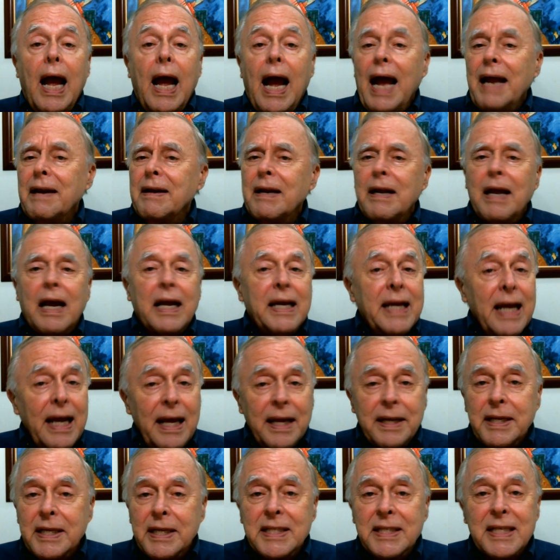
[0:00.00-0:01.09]
and
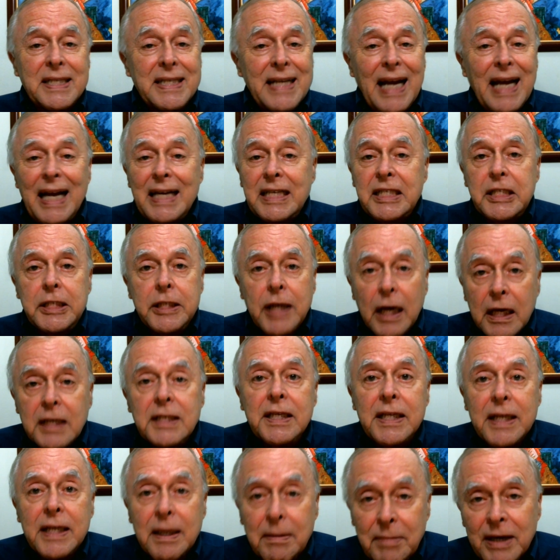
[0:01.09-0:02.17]
again, this is not
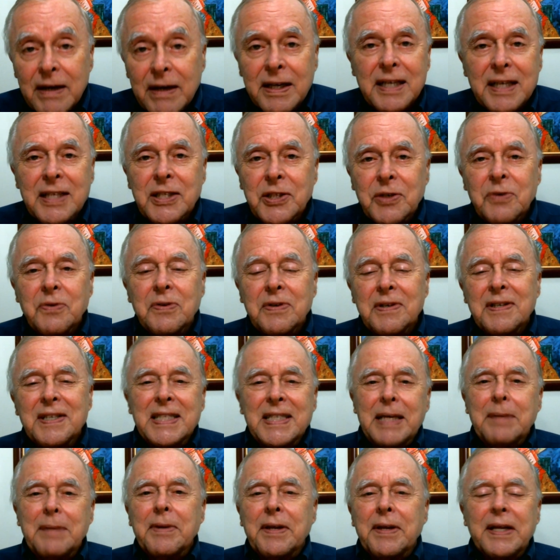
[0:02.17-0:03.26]
just the Americans who
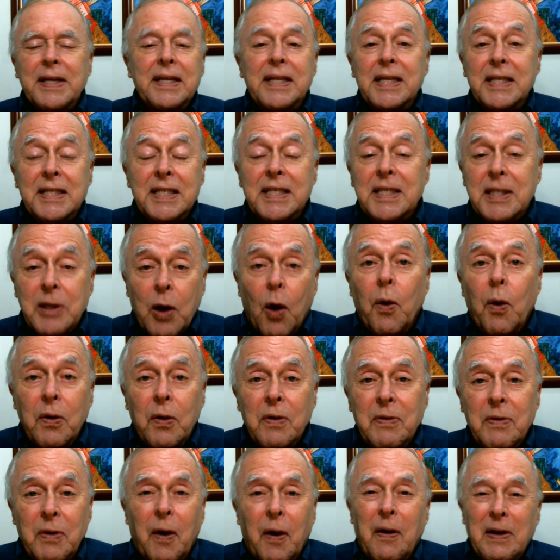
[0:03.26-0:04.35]
seem to think this is
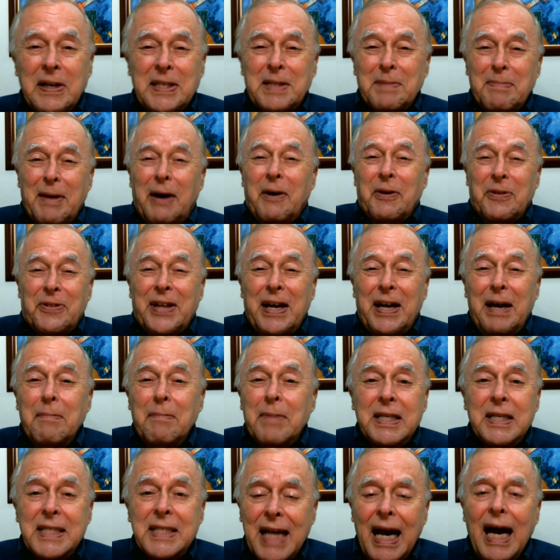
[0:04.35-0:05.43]
always about
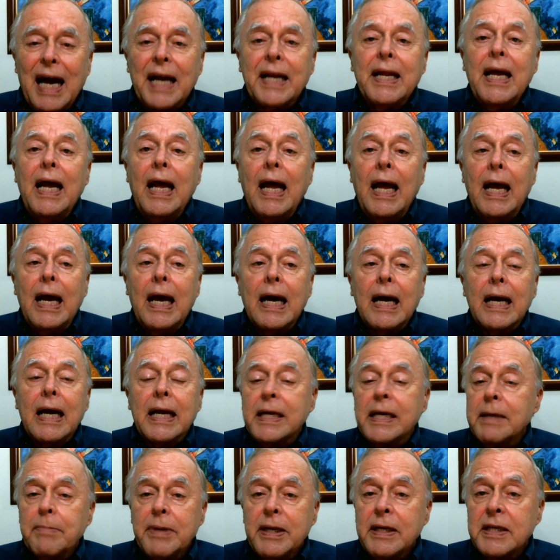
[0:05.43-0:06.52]
them. It's not.
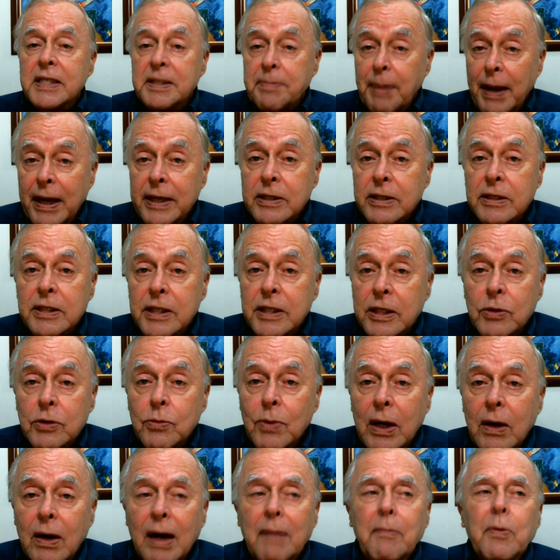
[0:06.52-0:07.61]
It can be Spaniards as
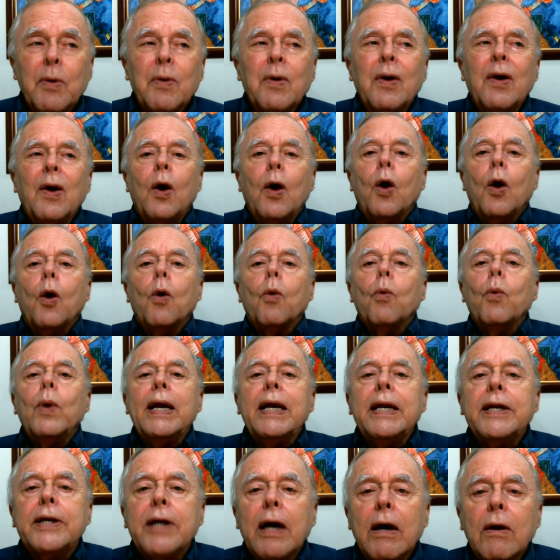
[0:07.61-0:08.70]
well.
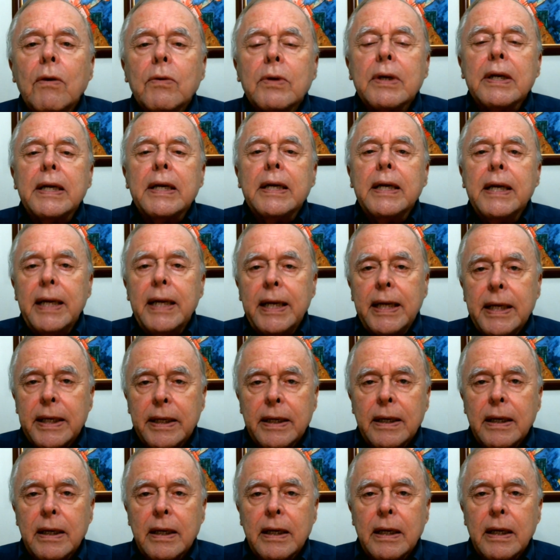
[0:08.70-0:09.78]
We don't
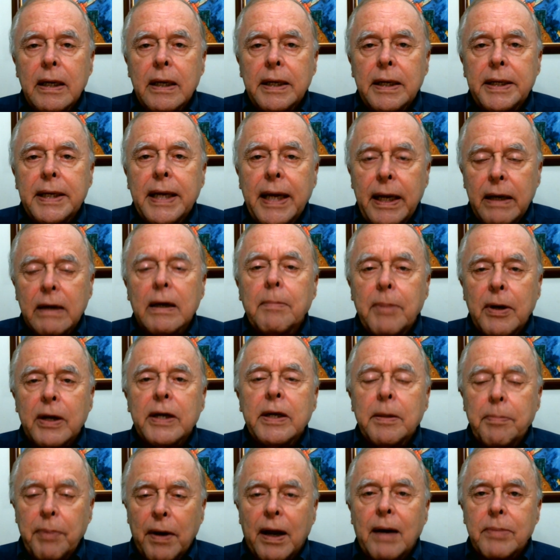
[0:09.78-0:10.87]
need to hear about
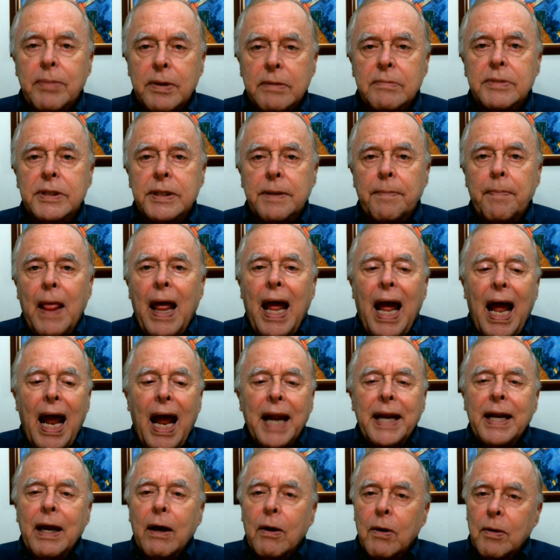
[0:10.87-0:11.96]
your problems.
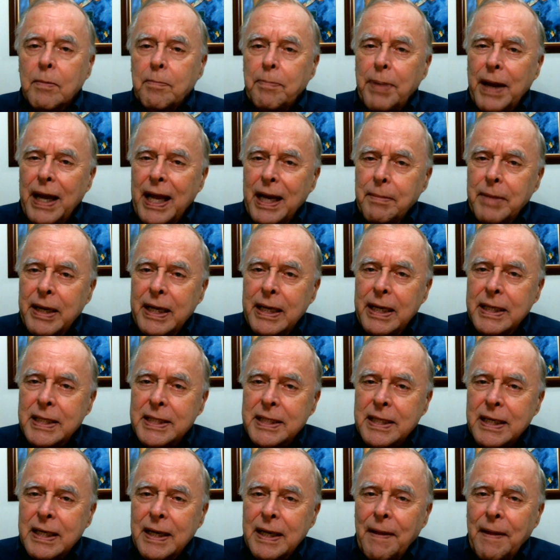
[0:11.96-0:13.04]
Now, Panamanians